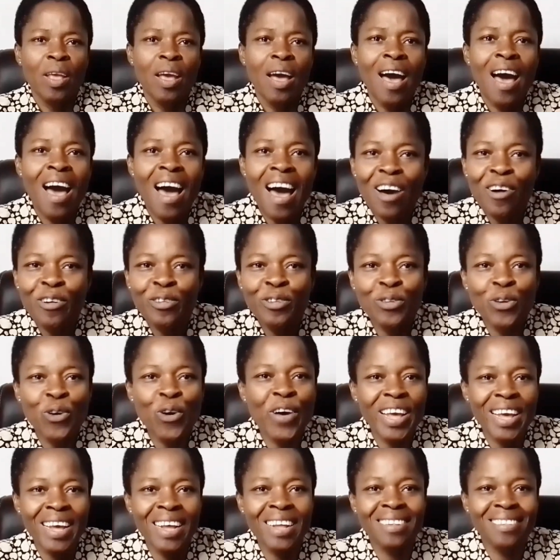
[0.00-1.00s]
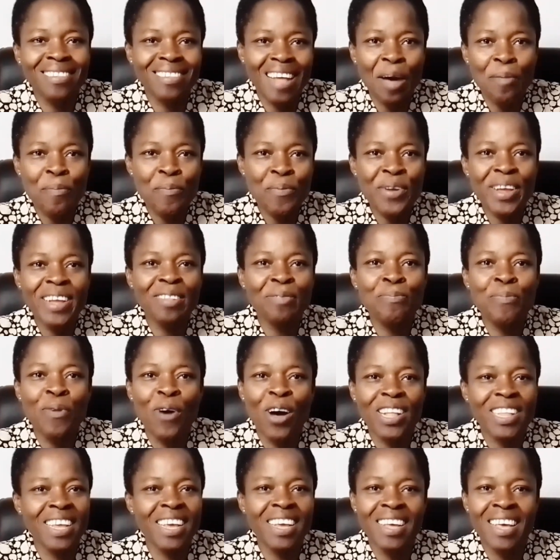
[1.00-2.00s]
how to interpret
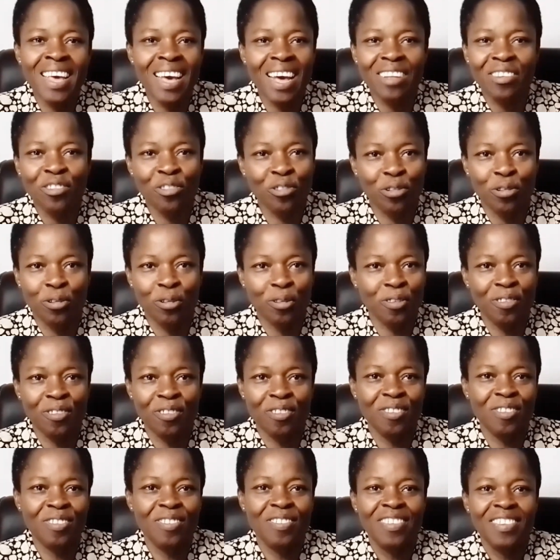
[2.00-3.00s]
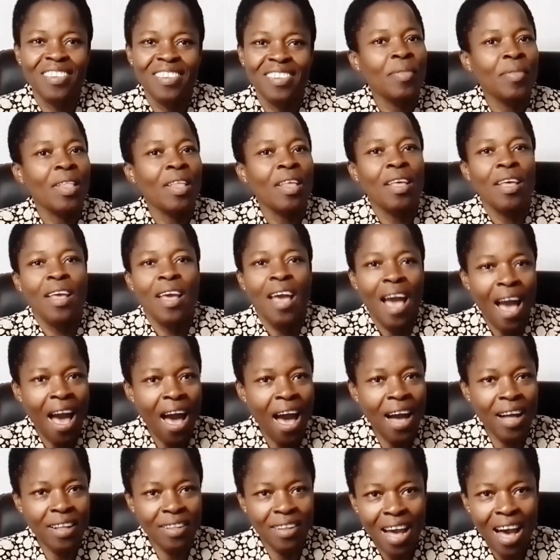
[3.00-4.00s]
body gestures,
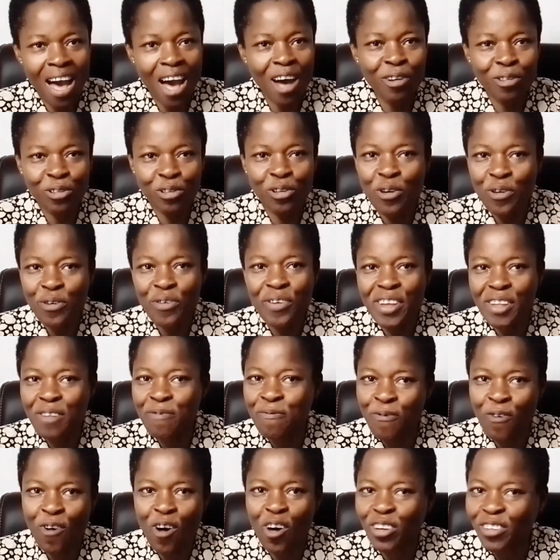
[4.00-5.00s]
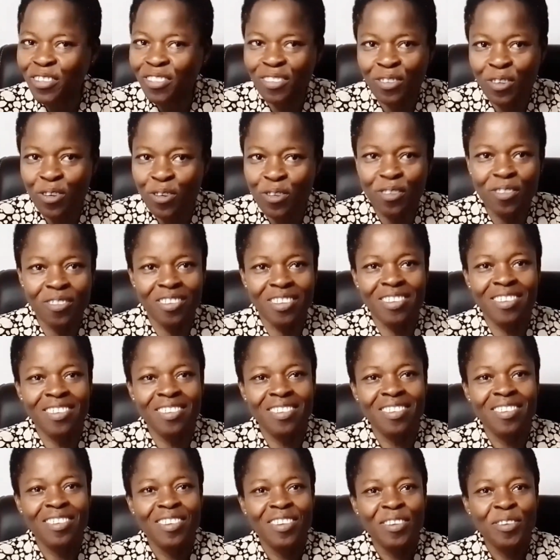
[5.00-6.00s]
and how to read voice tones.
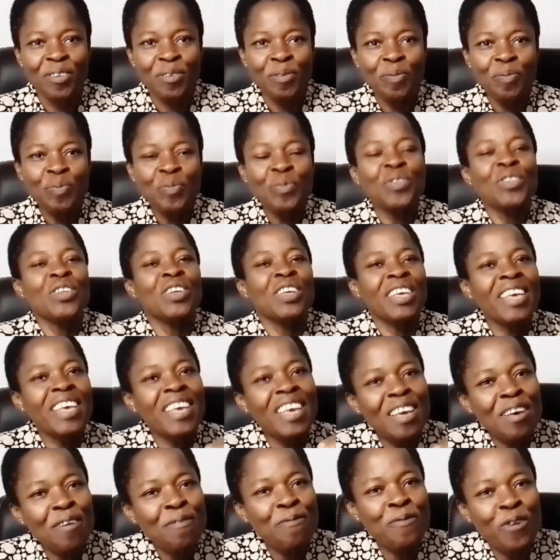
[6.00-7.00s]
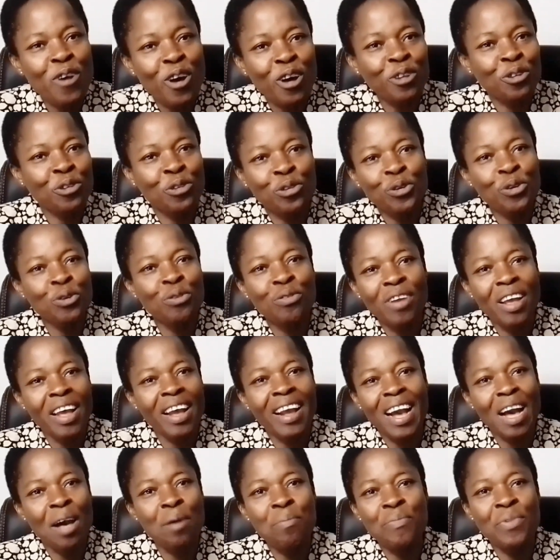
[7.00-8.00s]
If your
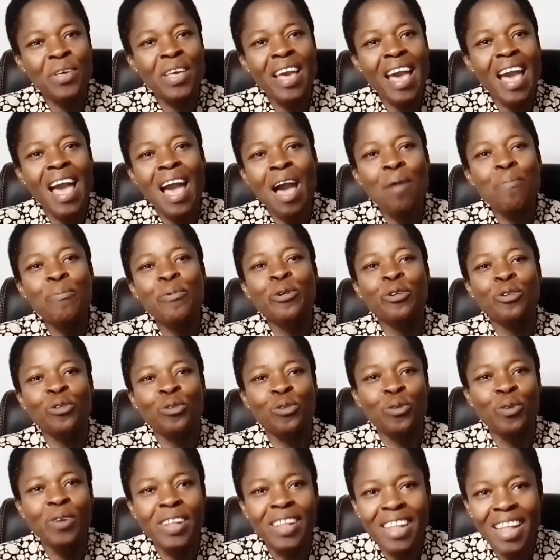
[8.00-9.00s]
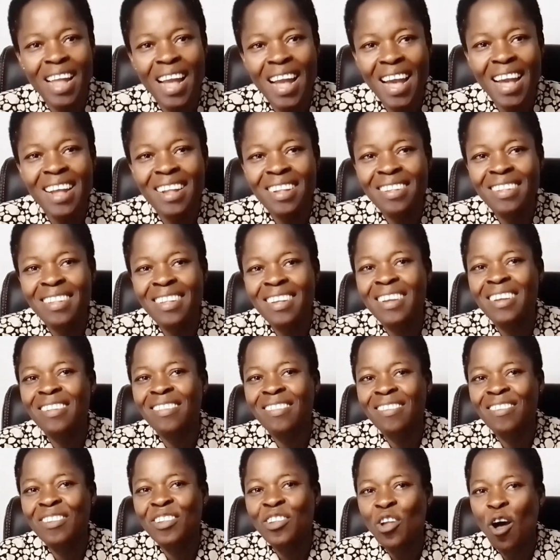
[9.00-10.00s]
children can be able to learn
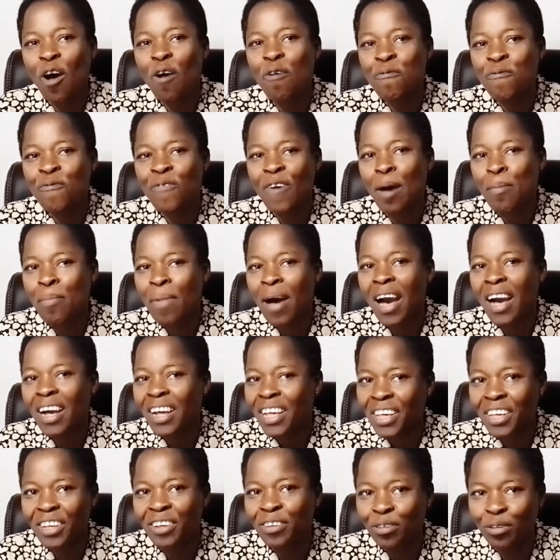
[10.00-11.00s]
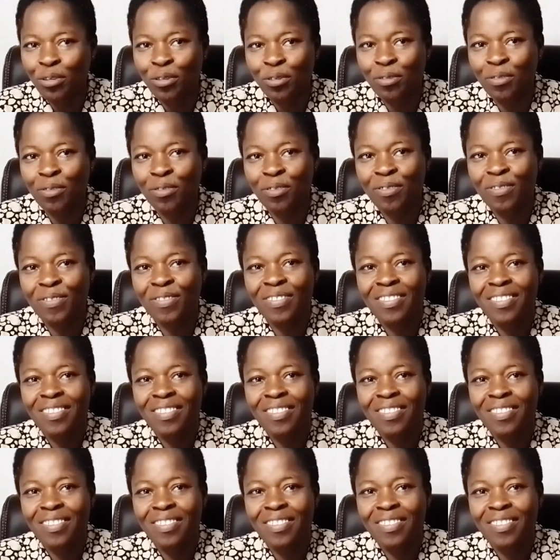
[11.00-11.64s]
these non-verbal cues,